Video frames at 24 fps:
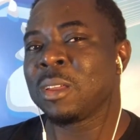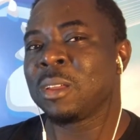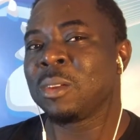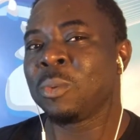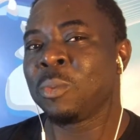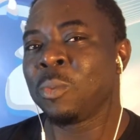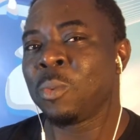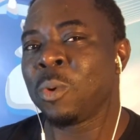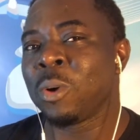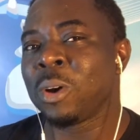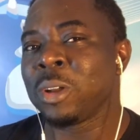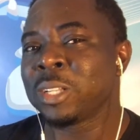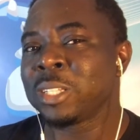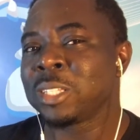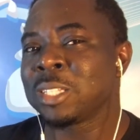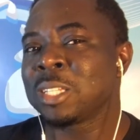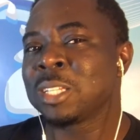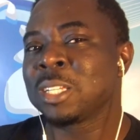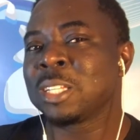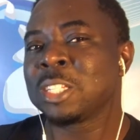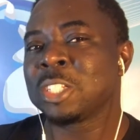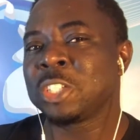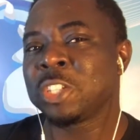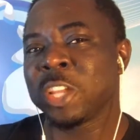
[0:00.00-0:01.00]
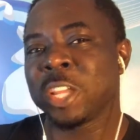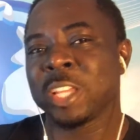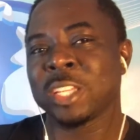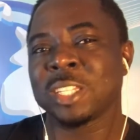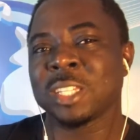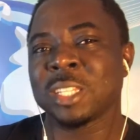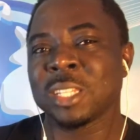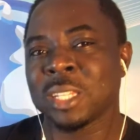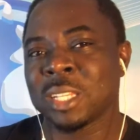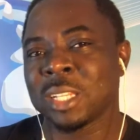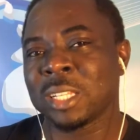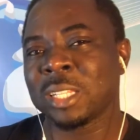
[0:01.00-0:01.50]
What is it going to change
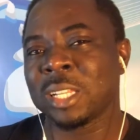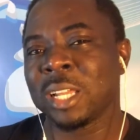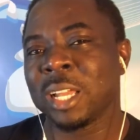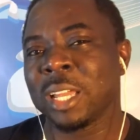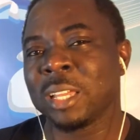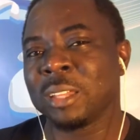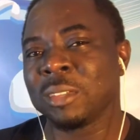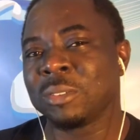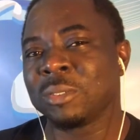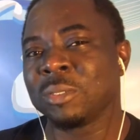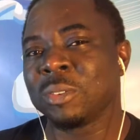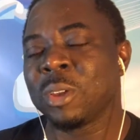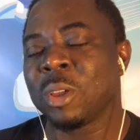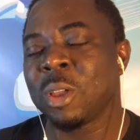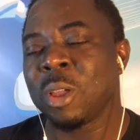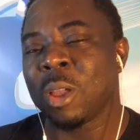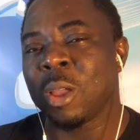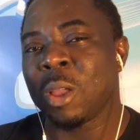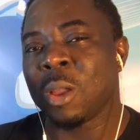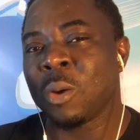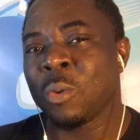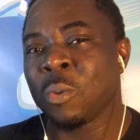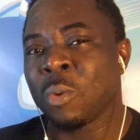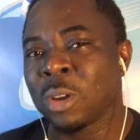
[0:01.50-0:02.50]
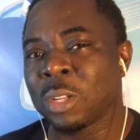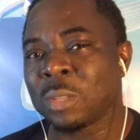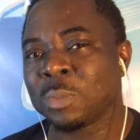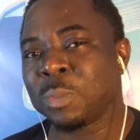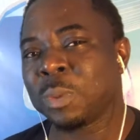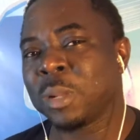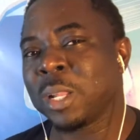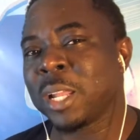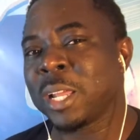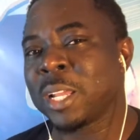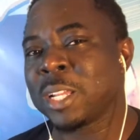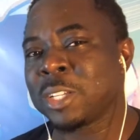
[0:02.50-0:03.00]
in their life? What
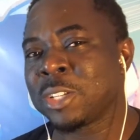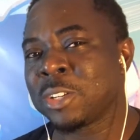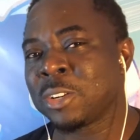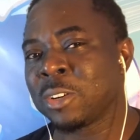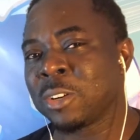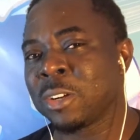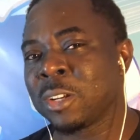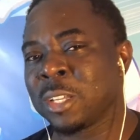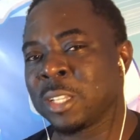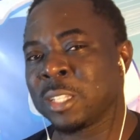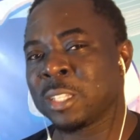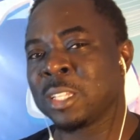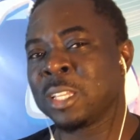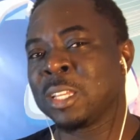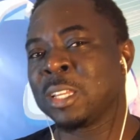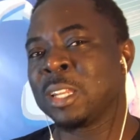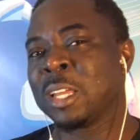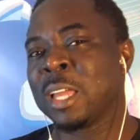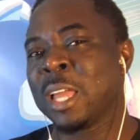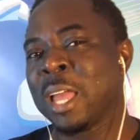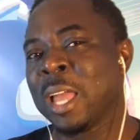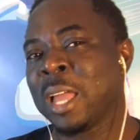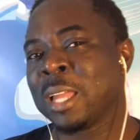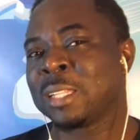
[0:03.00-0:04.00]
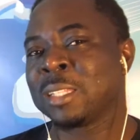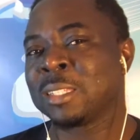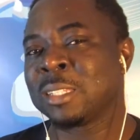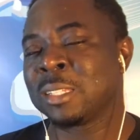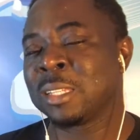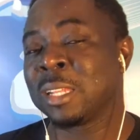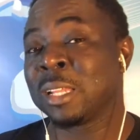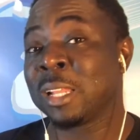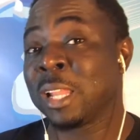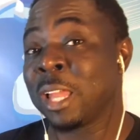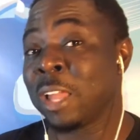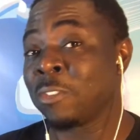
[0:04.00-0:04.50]
pleasure is it going to add to
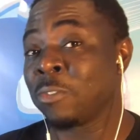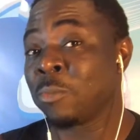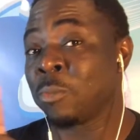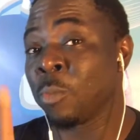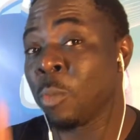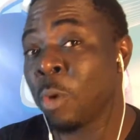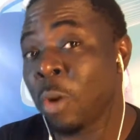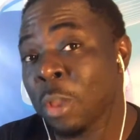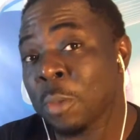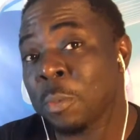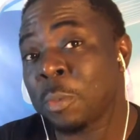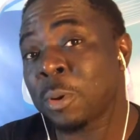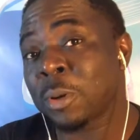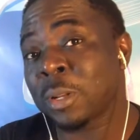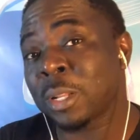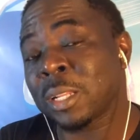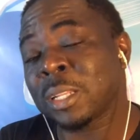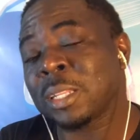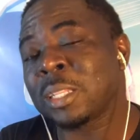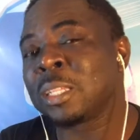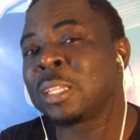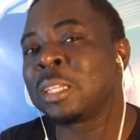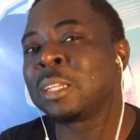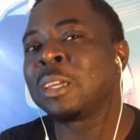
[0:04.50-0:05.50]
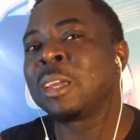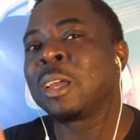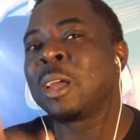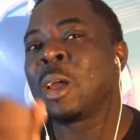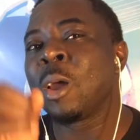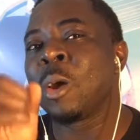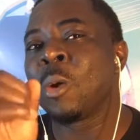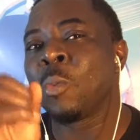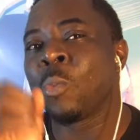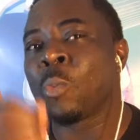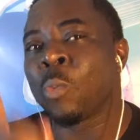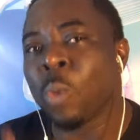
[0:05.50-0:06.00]
their life? More importantly,
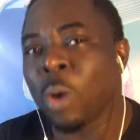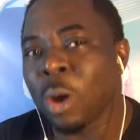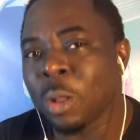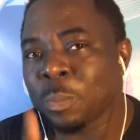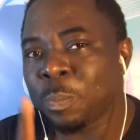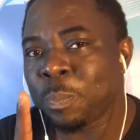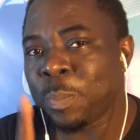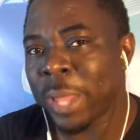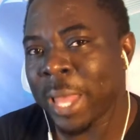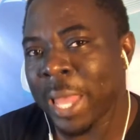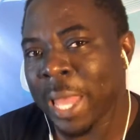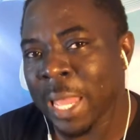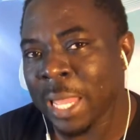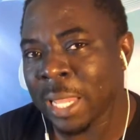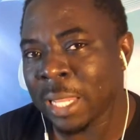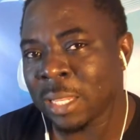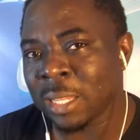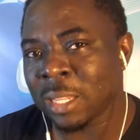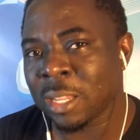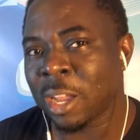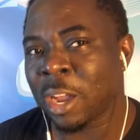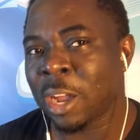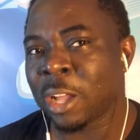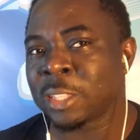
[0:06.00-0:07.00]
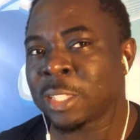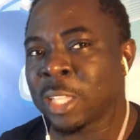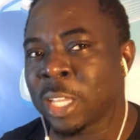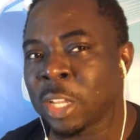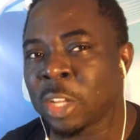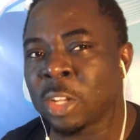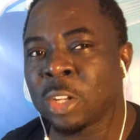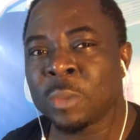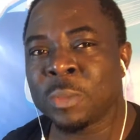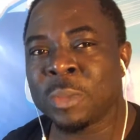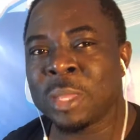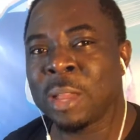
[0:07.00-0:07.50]
what pain are they
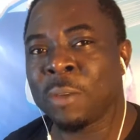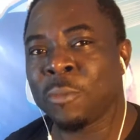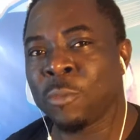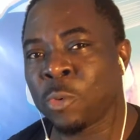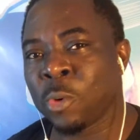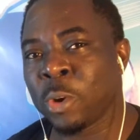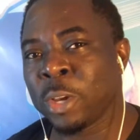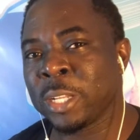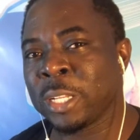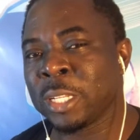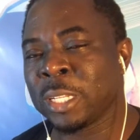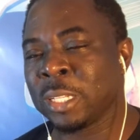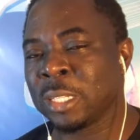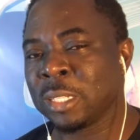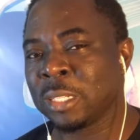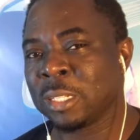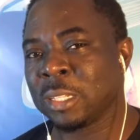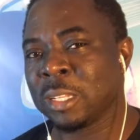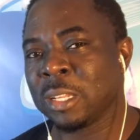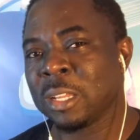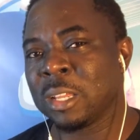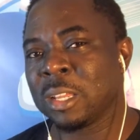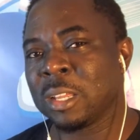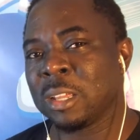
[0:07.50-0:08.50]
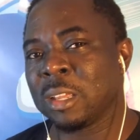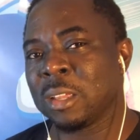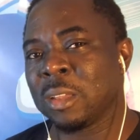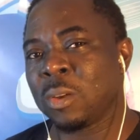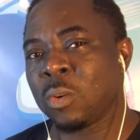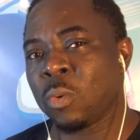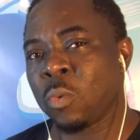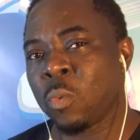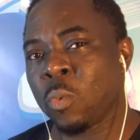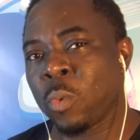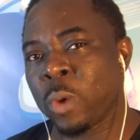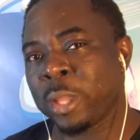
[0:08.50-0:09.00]
going to be avoiding
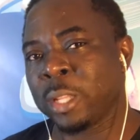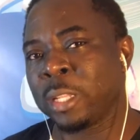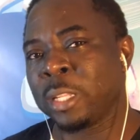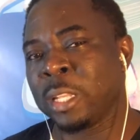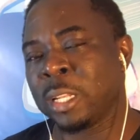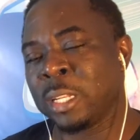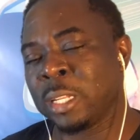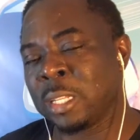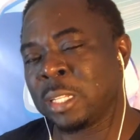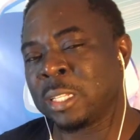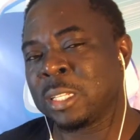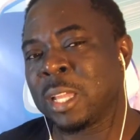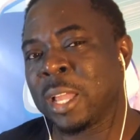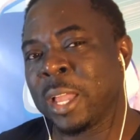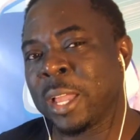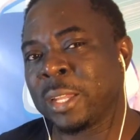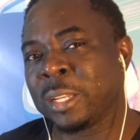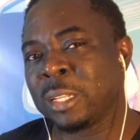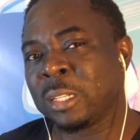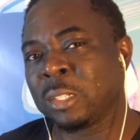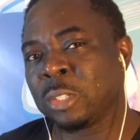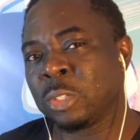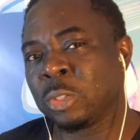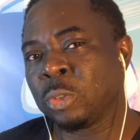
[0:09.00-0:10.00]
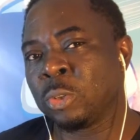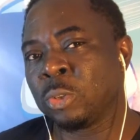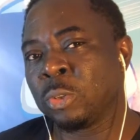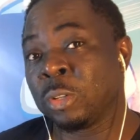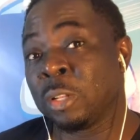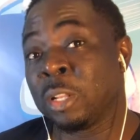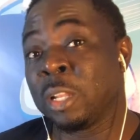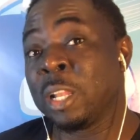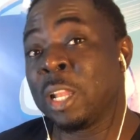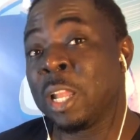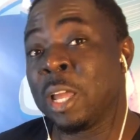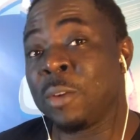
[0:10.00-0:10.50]
when they decide to
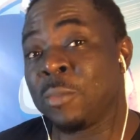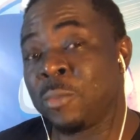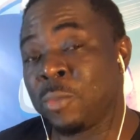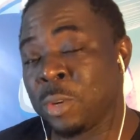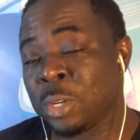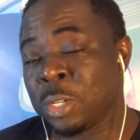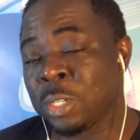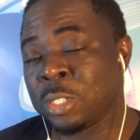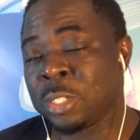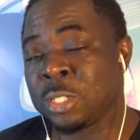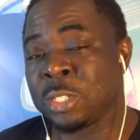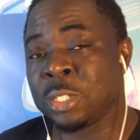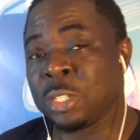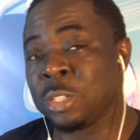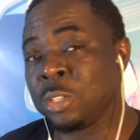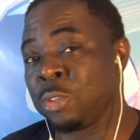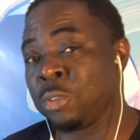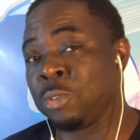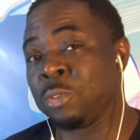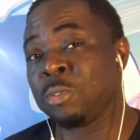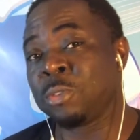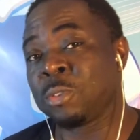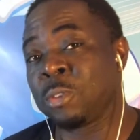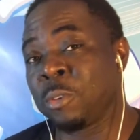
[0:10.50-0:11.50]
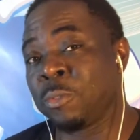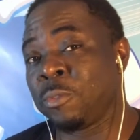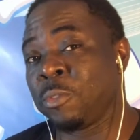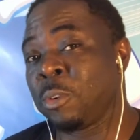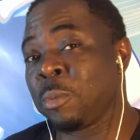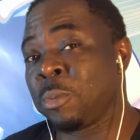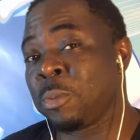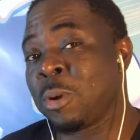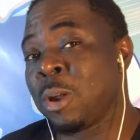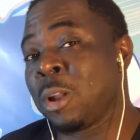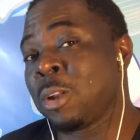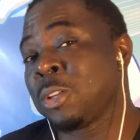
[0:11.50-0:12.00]
leverage the use of your
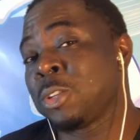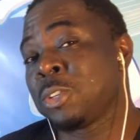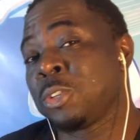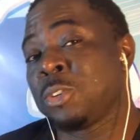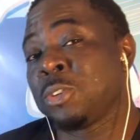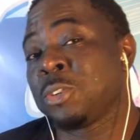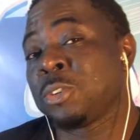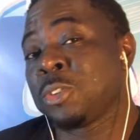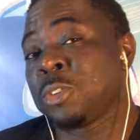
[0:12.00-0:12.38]
product or your